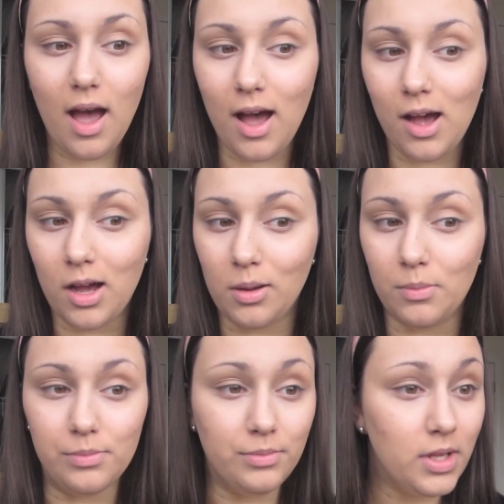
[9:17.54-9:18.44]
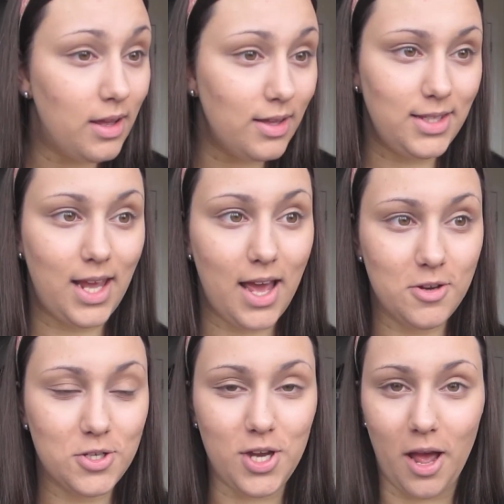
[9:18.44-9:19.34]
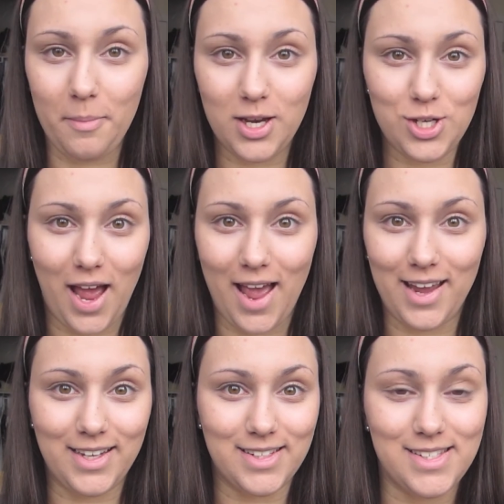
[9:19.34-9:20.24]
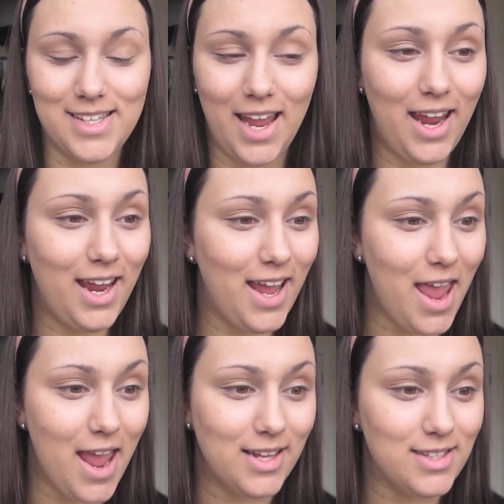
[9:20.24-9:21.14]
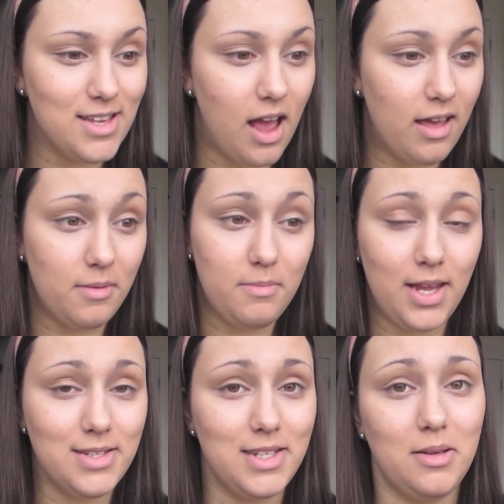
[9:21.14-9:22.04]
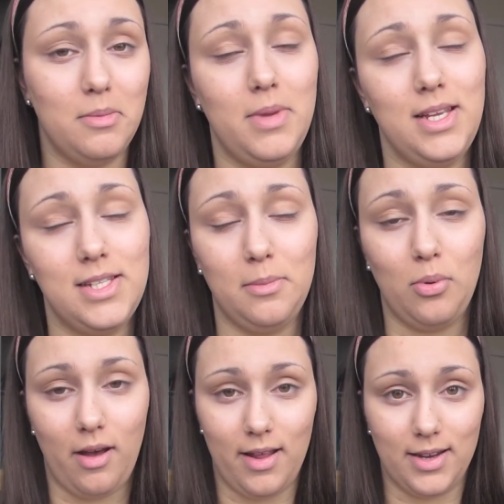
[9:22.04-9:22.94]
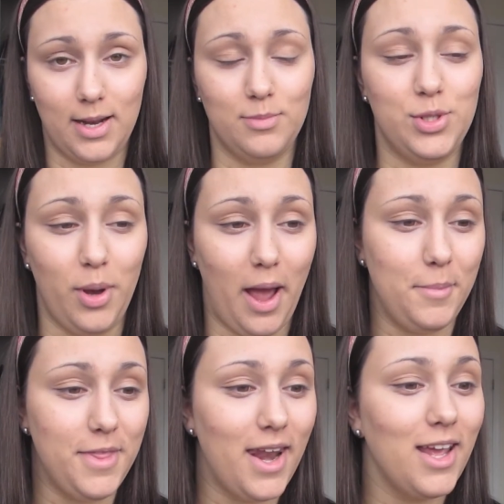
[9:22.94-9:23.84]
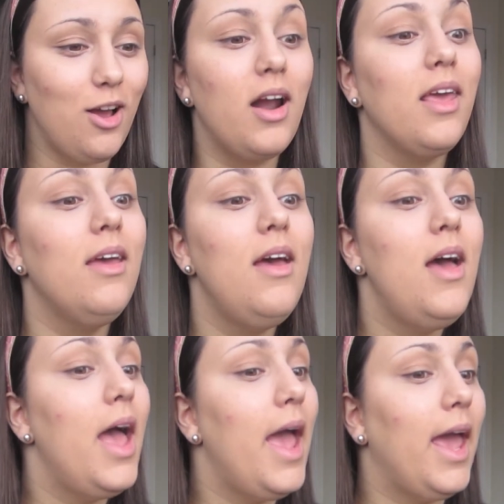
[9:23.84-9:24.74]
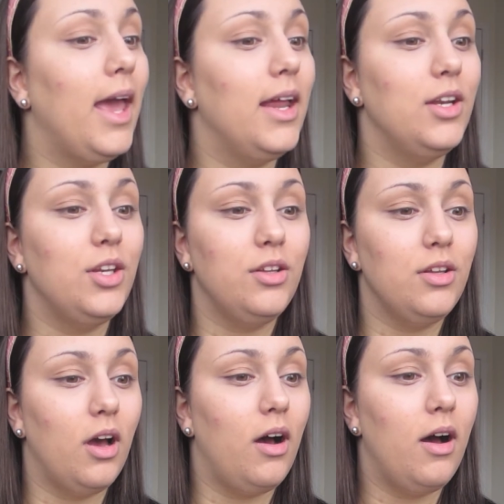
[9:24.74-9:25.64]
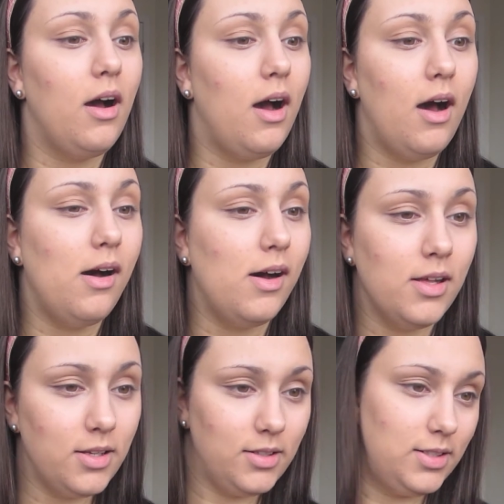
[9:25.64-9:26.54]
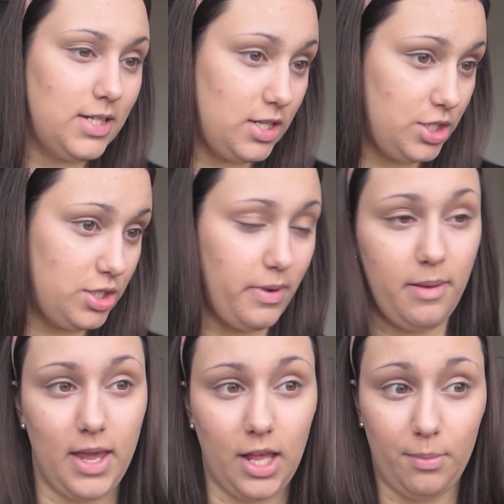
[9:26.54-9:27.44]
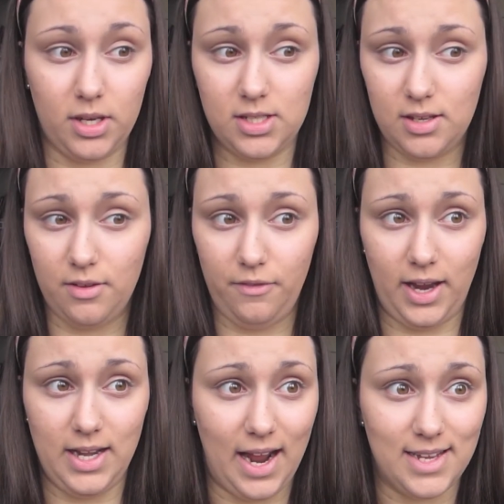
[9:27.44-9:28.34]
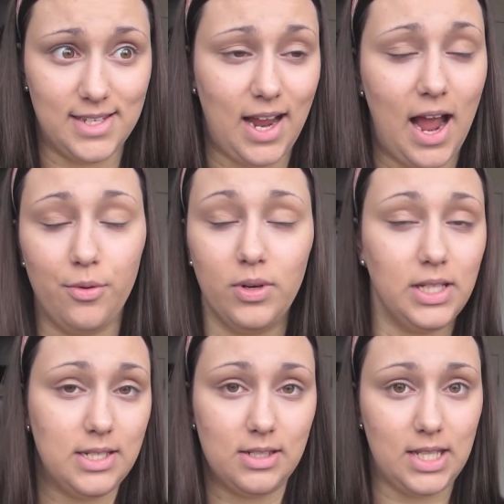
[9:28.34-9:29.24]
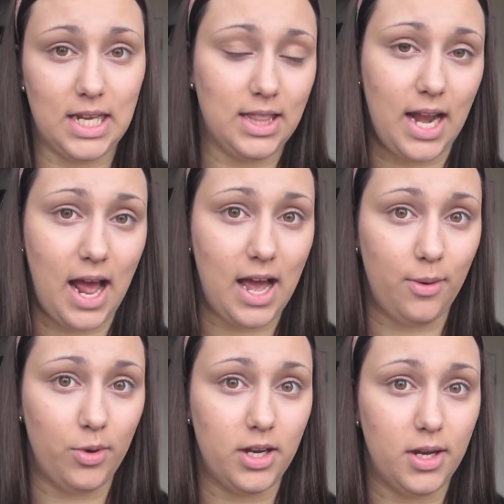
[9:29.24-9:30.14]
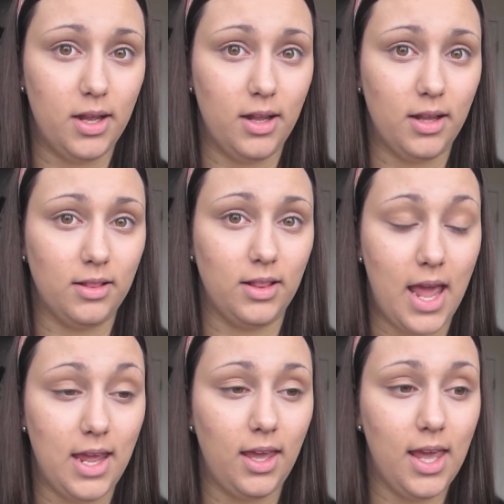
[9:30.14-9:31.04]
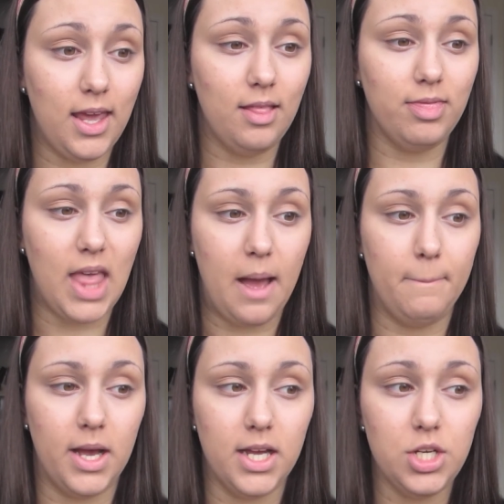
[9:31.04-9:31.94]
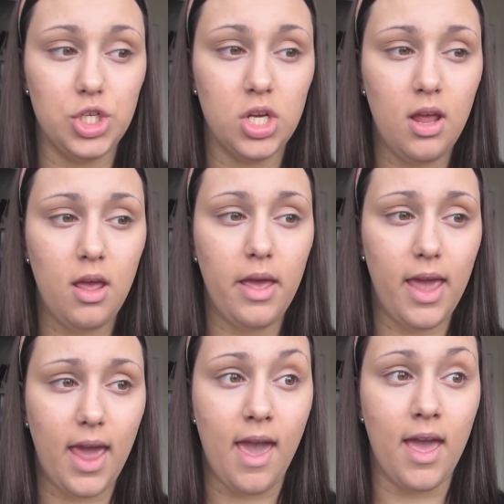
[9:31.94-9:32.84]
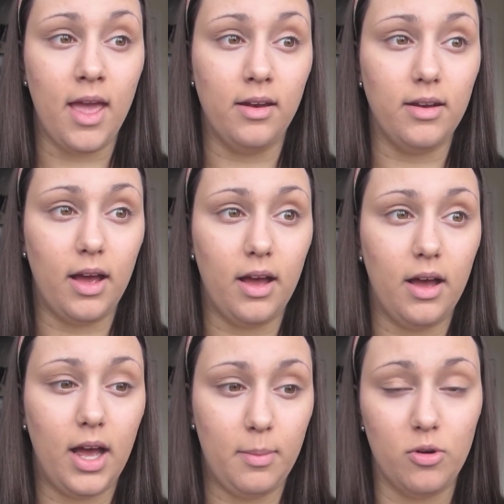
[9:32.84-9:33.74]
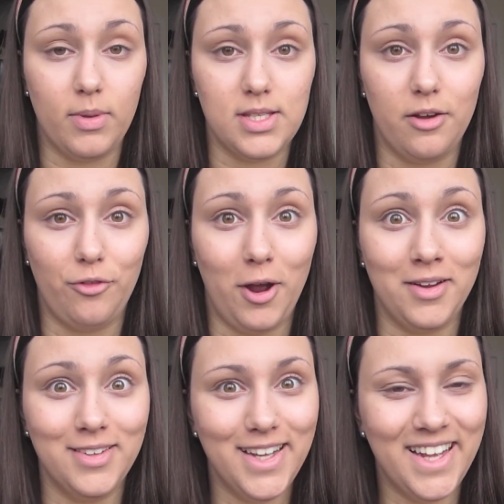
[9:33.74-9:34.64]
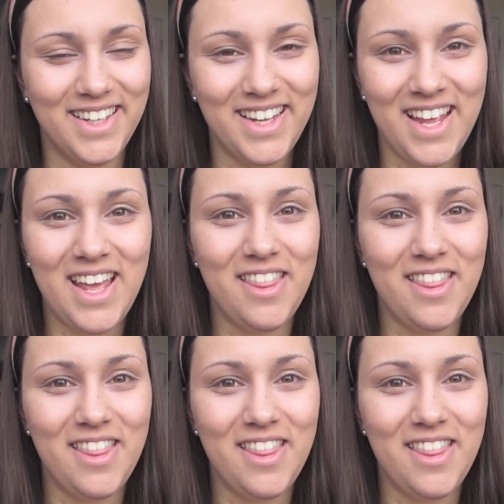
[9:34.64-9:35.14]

Yeah, there's not much I can say. It's an amazing product, and I'm so happy that I got it. And my makeup looks fantastic. I really didn't think that I would like it that much, and I proved myself wrong.